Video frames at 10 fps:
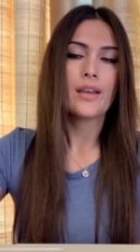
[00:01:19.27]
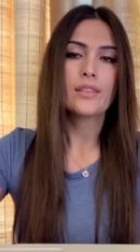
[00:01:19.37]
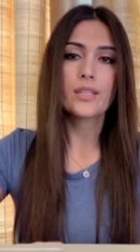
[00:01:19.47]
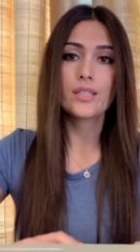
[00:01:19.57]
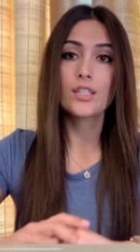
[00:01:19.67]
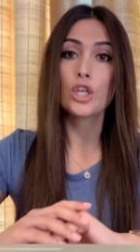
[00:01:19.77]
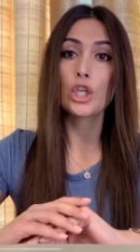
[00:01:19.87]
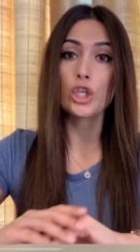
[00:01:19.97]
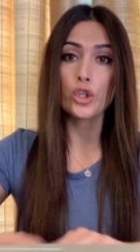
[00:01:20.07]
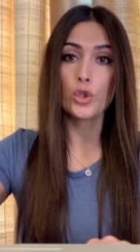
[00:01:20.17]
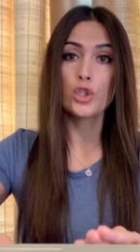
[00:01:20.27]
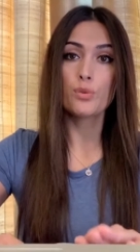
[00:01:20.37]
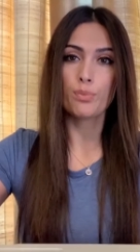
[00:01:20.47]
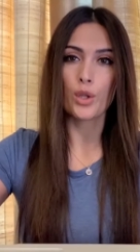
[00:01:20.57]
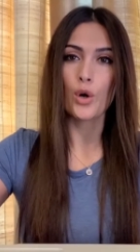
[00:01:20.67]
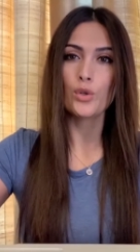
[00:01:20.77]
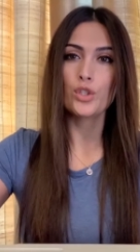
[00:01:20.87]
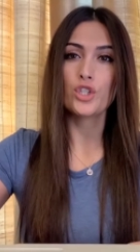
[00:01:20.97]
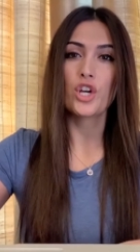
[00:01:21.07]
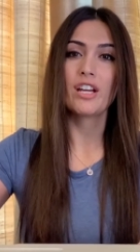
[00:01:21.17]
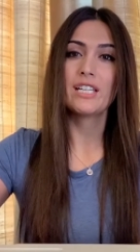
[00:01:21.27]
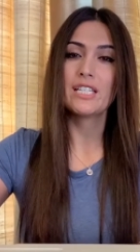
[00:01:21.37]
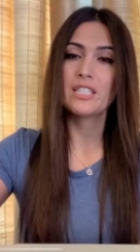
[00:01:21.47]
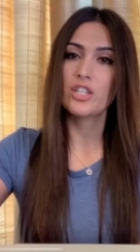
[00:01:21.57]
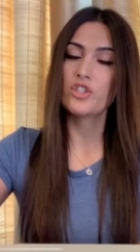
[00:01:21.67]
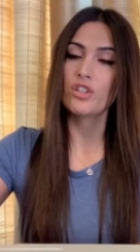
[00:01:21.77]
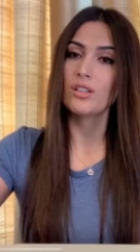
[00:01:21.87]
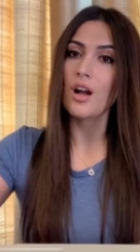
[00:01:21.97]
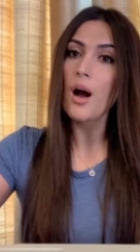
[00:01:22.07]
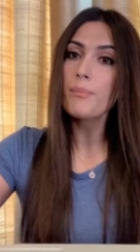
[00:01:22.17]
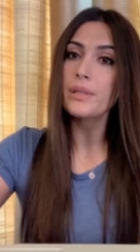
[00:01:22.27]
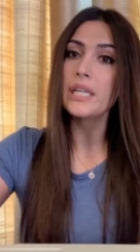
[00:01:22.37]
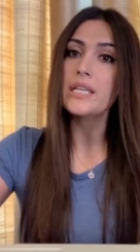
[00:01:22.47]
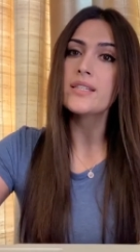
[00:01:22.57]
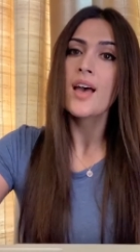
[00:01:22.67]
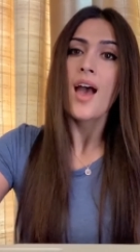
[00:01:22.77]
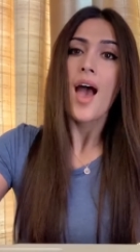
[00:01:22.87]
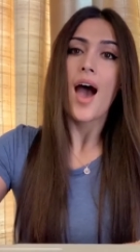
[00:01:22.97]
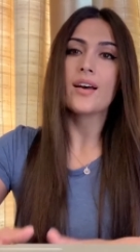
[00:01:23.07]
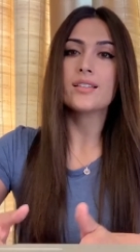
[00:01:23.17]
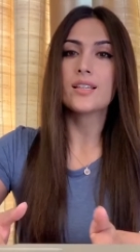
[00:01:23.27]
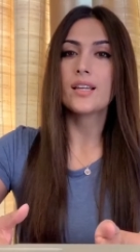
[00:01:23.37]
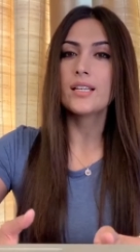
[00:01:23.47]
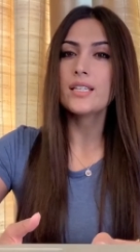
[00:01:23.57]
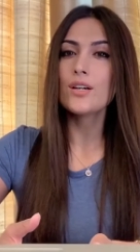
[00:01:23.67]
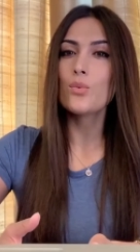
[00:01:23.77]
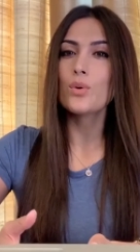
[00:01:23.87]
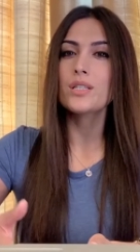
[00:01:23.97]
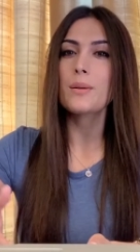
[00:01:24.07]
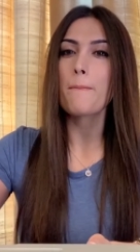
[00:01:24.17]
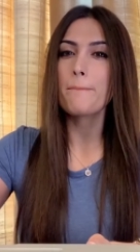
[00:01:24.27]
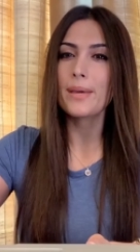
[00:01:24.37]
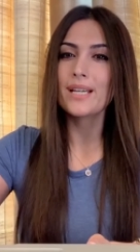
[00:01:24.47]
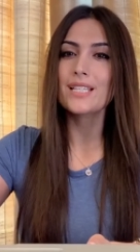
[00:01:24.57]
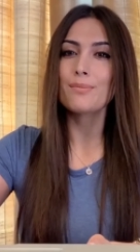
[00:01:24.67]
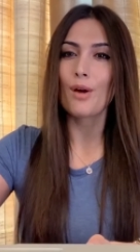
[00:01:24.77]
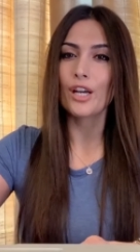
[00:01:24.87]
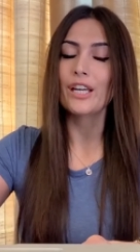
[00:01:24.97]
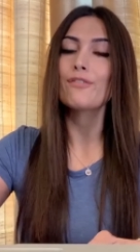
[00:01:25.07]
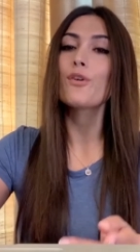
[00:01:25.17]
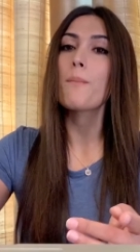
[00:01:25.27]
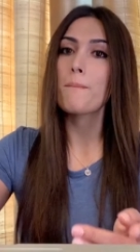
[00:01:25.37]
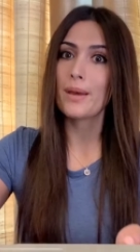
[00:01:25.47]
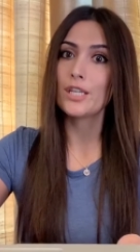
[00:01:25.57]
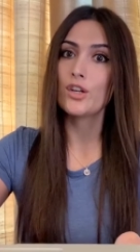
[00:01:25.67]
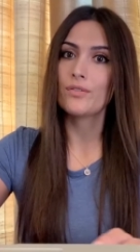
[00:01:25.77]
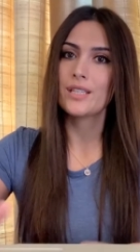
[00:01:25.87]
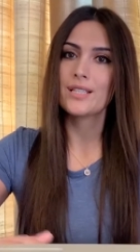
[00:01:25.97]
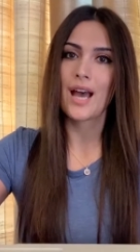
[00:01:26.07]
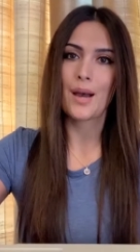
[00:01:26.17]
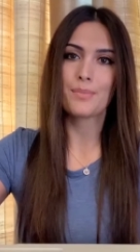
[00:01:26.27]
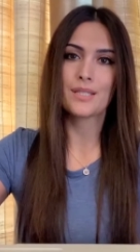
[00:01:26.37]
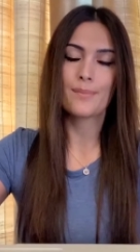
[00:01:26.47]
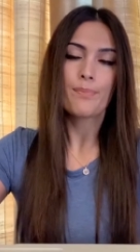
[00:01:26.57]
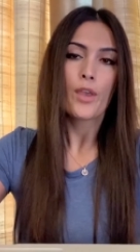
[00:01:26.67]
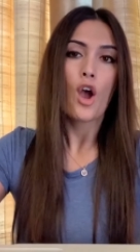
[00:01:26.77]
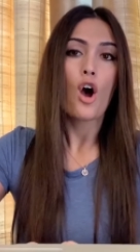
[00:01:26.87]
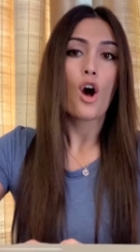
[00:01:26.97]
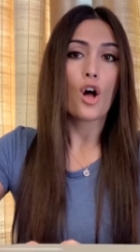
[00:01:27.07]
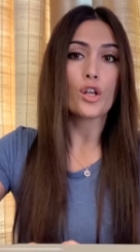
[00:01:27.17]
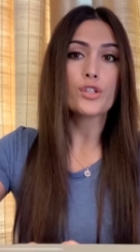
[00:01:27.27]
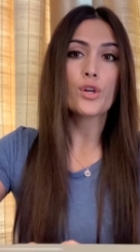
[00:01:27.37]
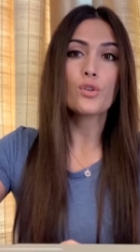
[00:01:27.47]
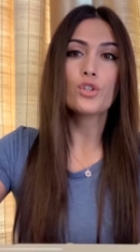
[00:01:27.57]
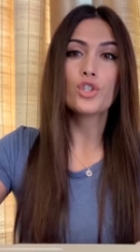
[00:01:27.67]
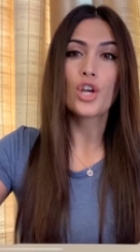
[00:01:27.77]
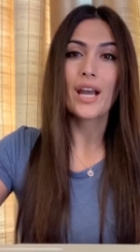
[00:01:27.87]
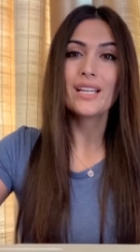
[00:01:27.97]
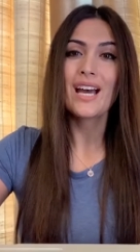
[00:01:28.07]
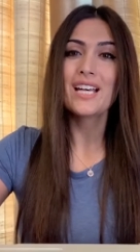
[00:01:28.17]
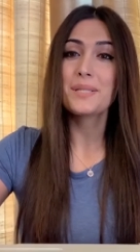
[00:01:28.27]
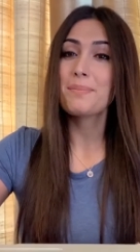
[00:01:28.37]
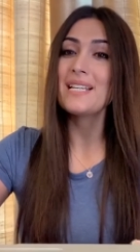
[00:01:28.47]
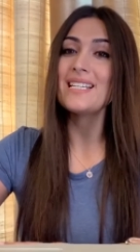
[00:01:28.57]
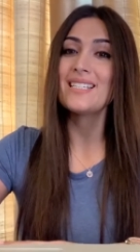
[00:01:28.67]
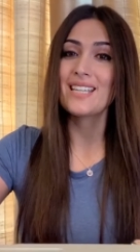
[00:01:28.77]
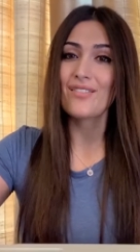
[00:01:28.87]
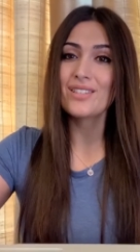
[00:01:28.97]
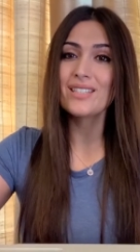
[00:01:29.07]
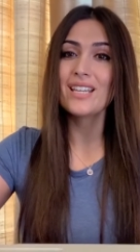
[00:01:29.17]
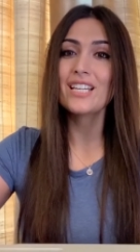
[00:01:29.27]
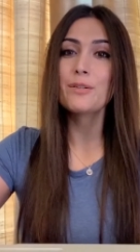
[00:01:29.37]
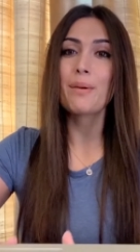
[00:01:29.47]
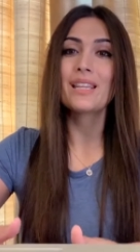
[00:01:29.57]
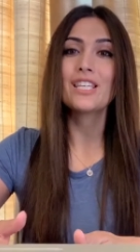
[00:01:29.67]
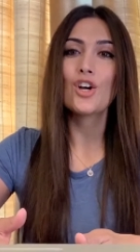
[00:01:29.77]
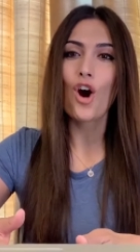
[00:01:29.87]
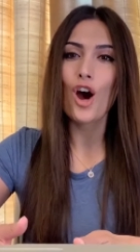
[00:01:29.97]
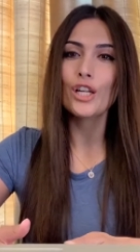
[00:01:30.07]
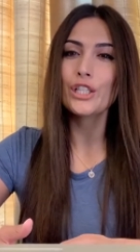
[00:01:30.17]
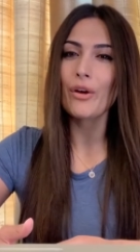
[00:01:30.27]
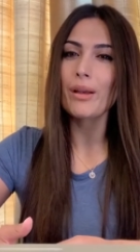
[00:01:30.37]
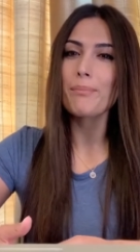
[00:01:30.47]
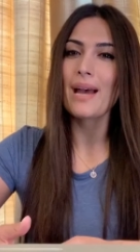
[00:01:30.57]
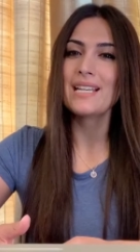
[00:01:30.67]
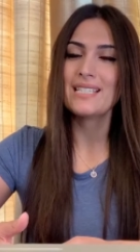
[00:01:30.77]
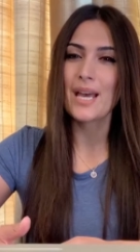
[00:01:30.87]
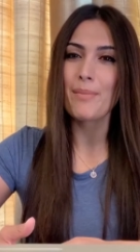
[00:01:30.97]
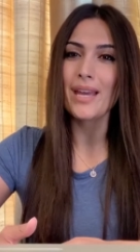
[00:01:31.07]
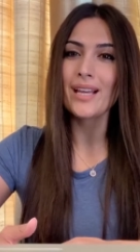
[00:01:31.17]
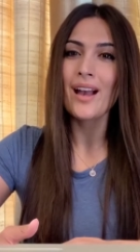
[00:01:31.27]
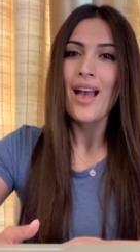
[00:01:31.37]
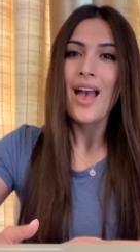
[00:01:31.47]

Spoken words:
This is a huge blow to Chinese digital companies, as India was the biggest market for many of these apps. Also, China has been devastated by the ongoing pandemic,